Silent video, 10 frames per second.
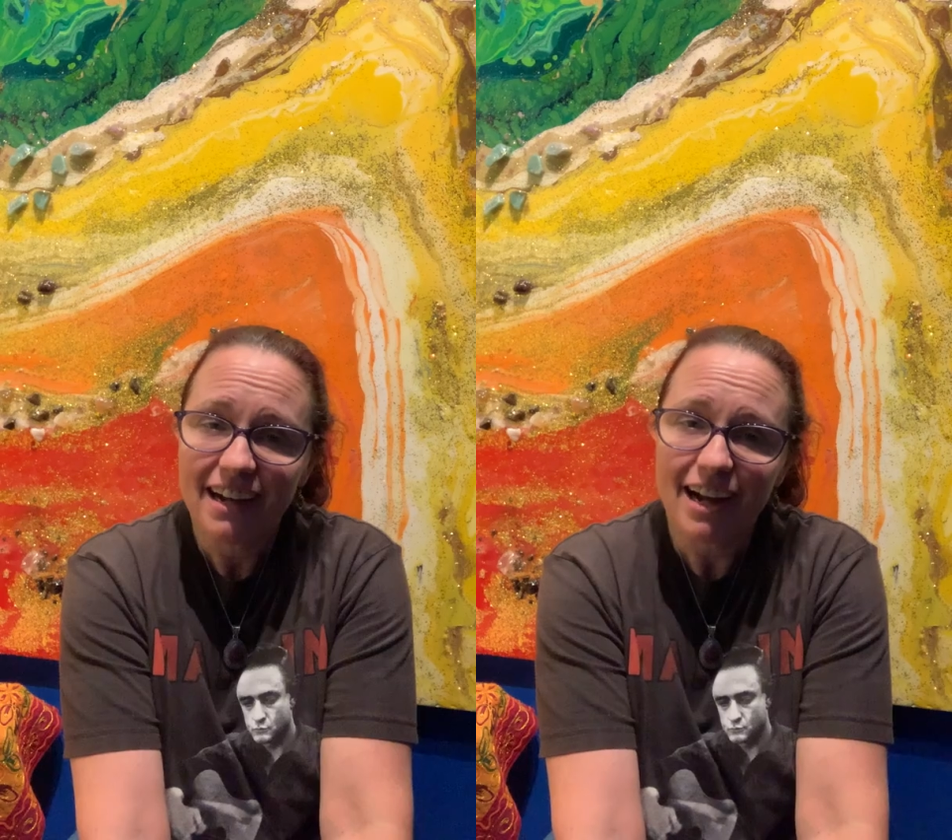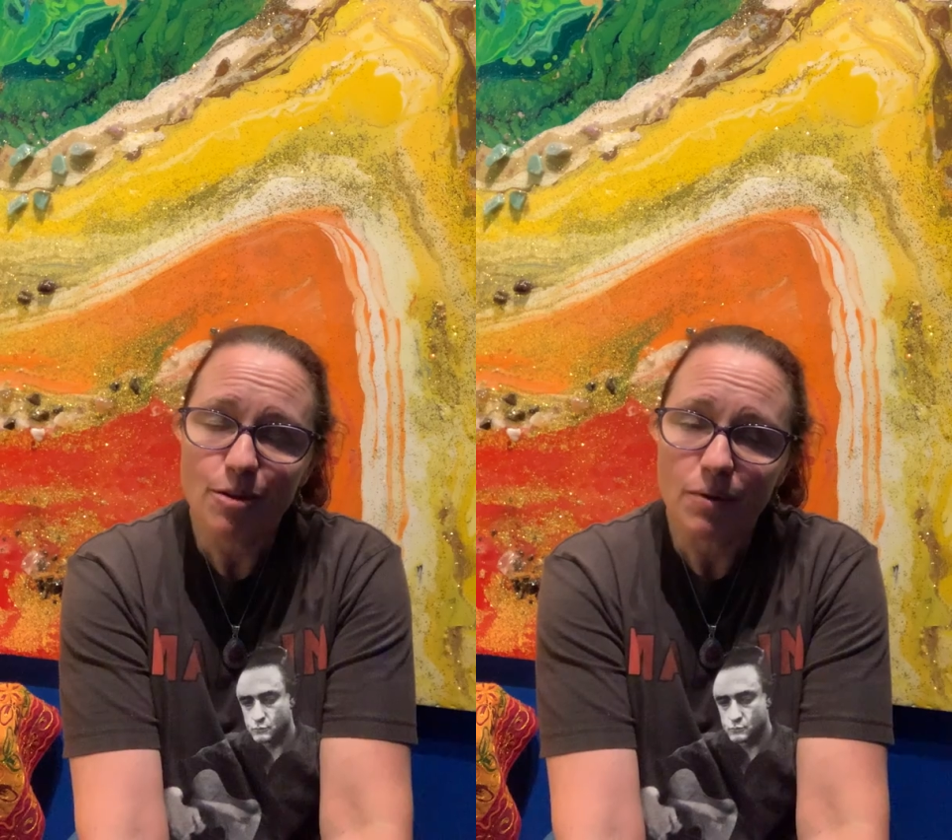
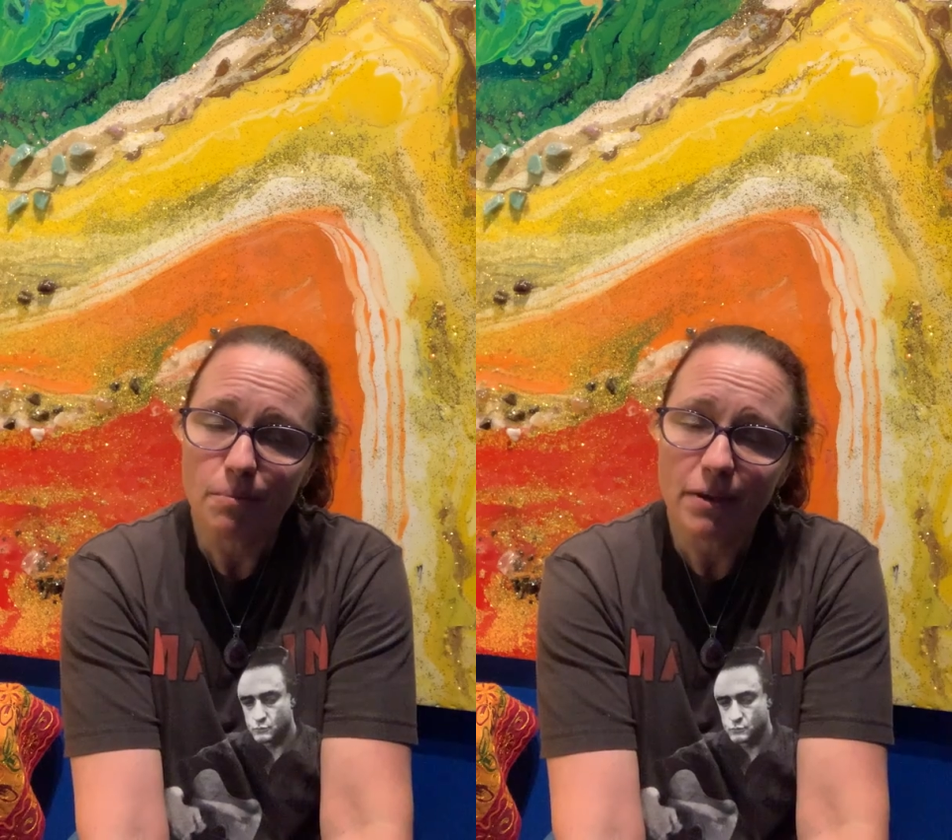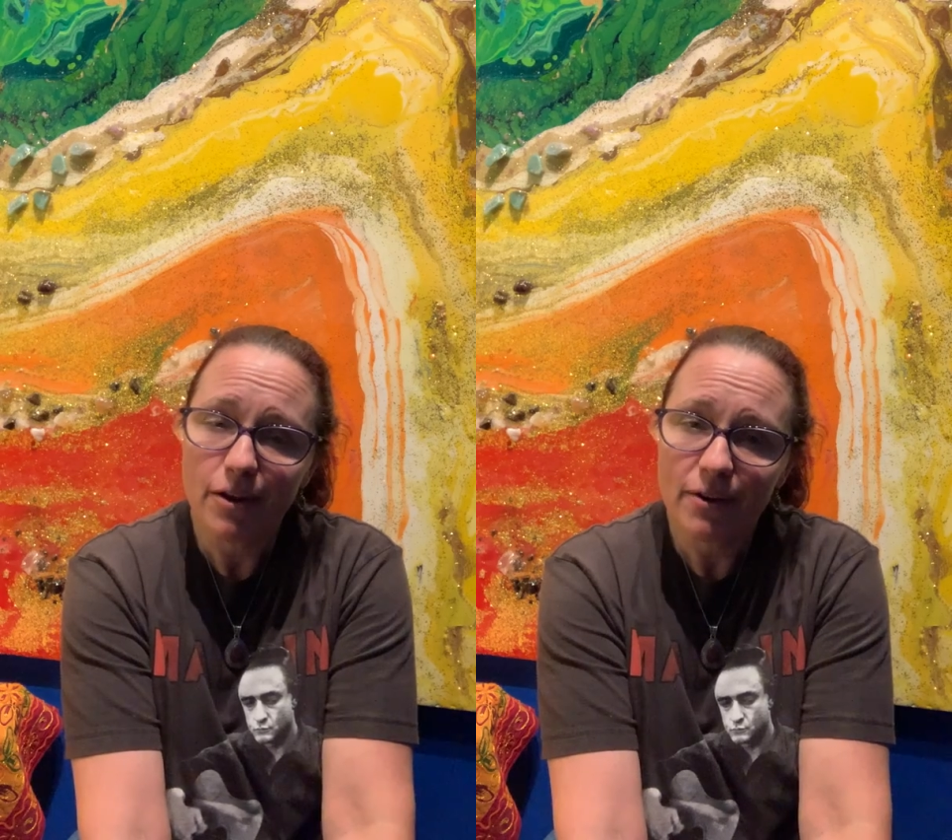I will
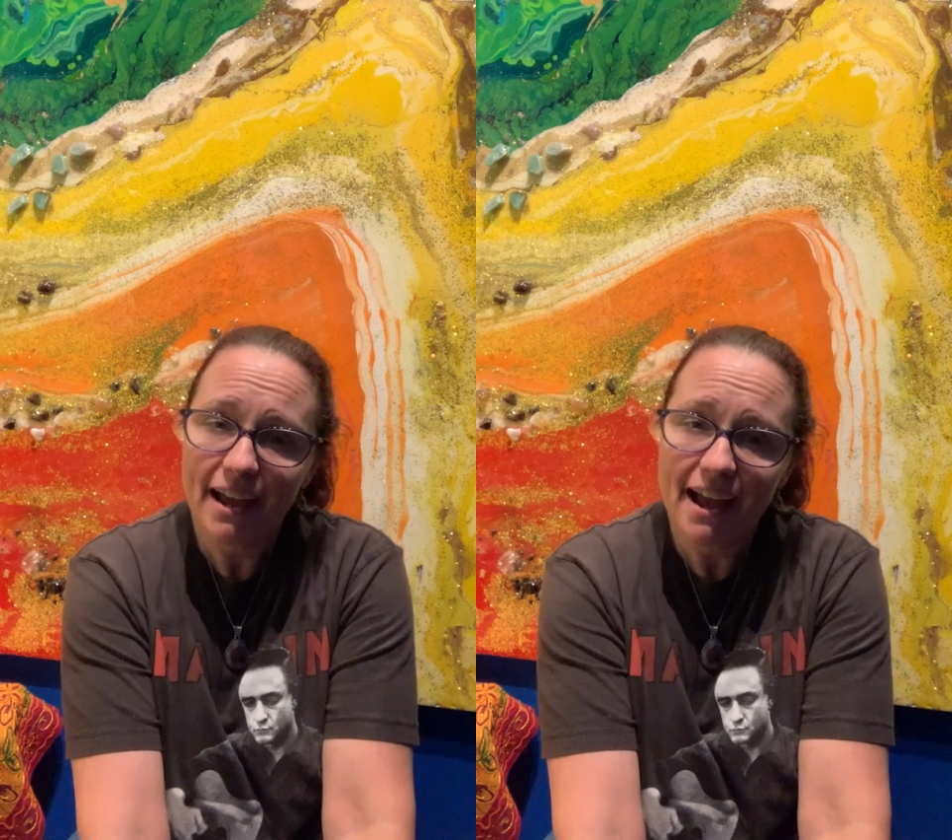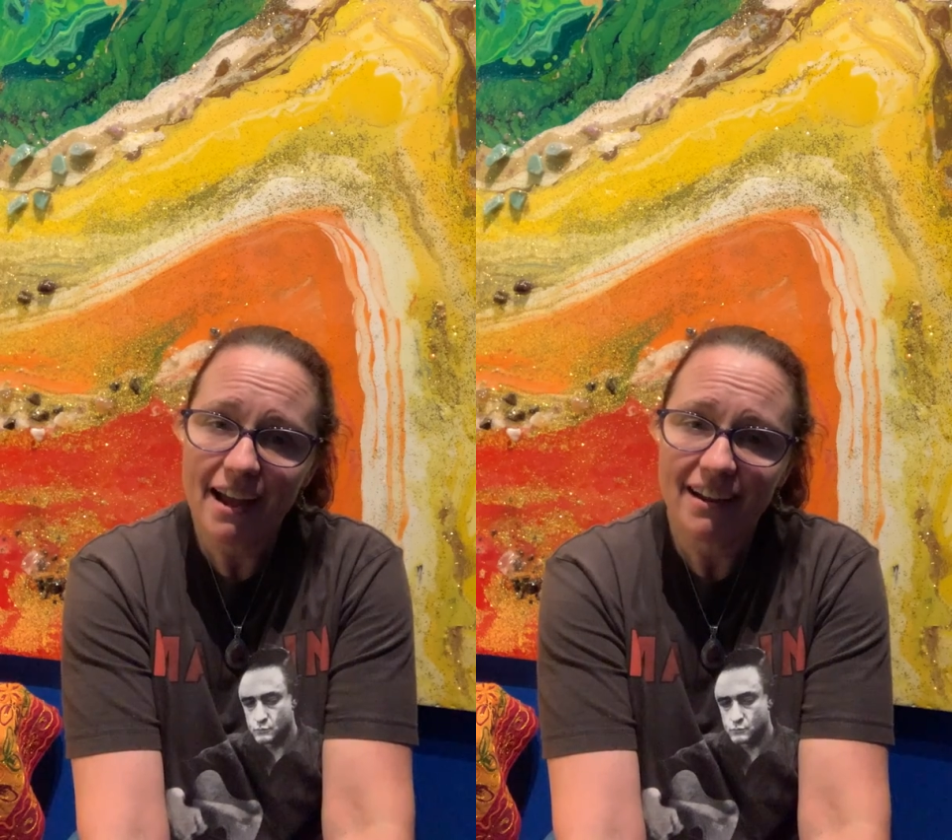be
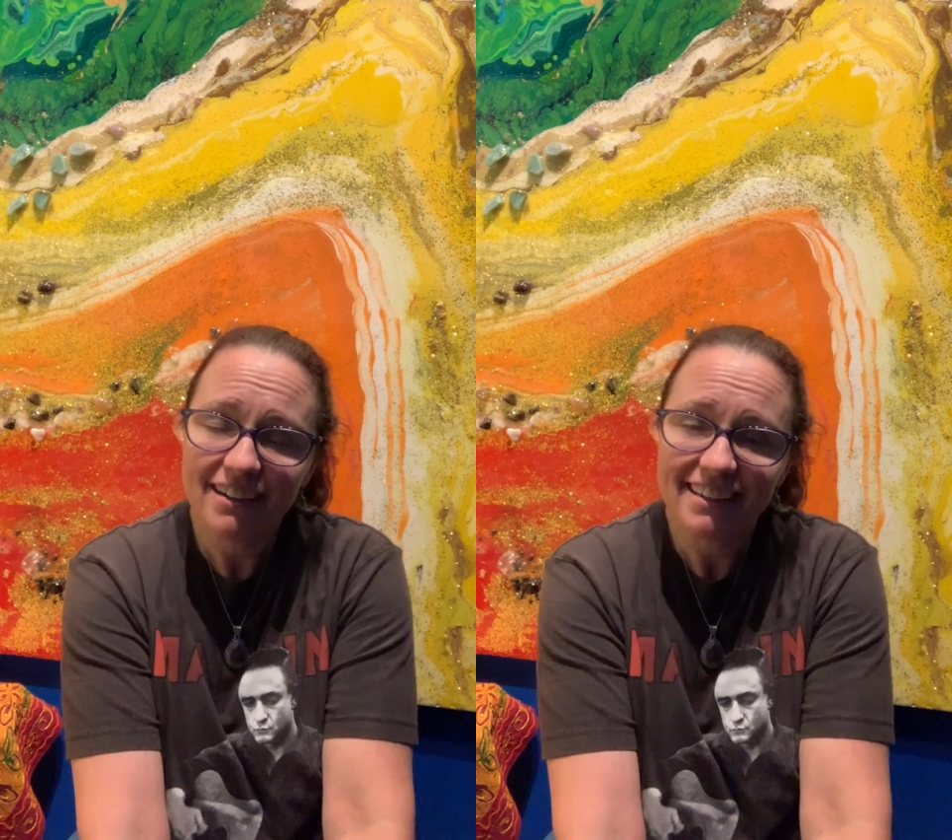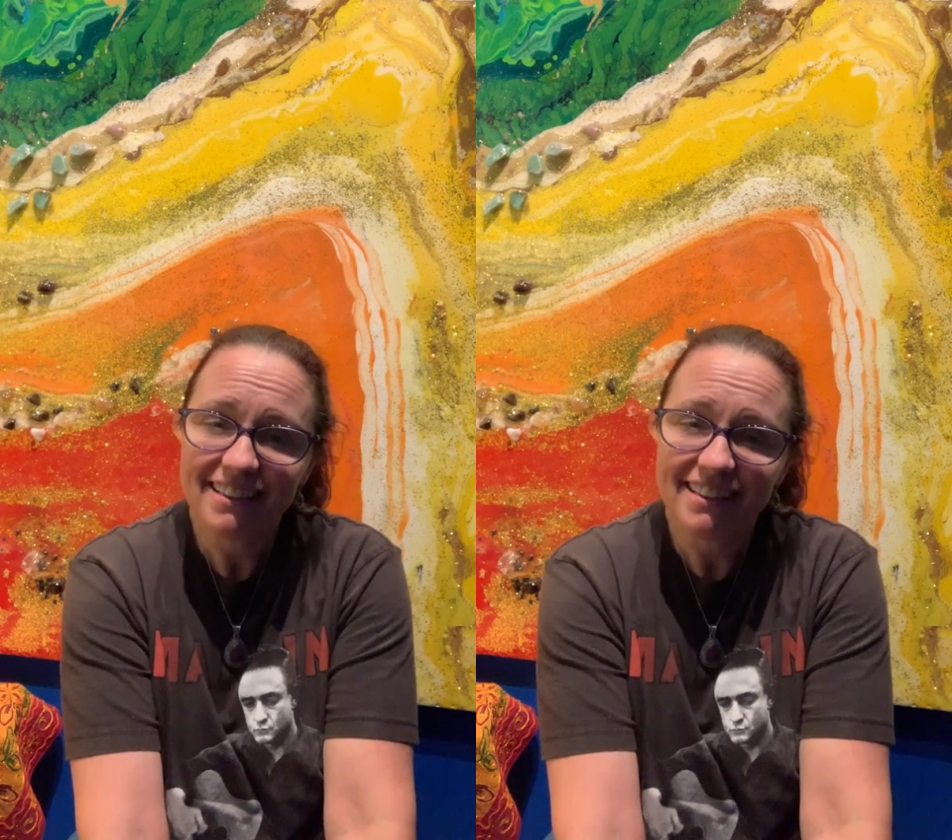okay.